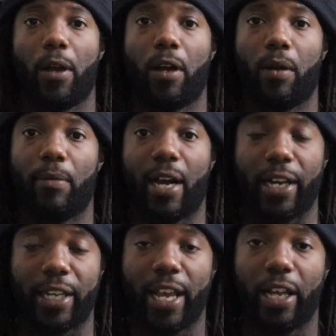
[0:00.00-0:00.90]
Um,
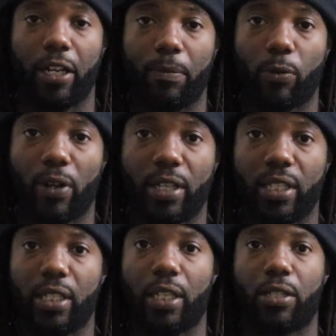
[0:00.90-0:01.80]
I can upgrade
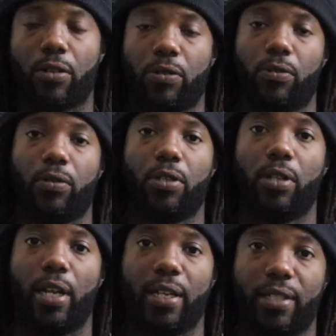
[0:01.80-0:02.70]
the internal
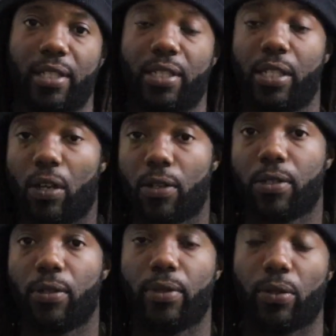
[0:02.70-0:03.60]
S S D
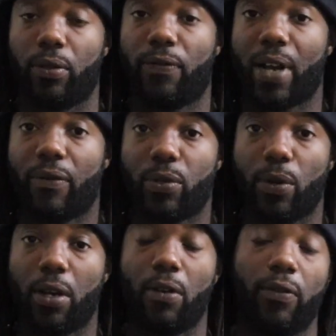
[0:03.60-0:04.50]
also. It's only five
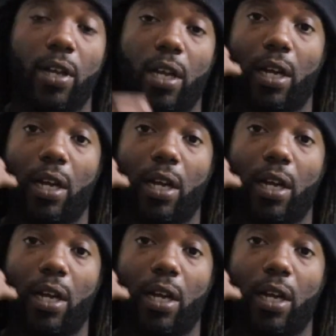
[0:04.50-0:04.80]
twelve.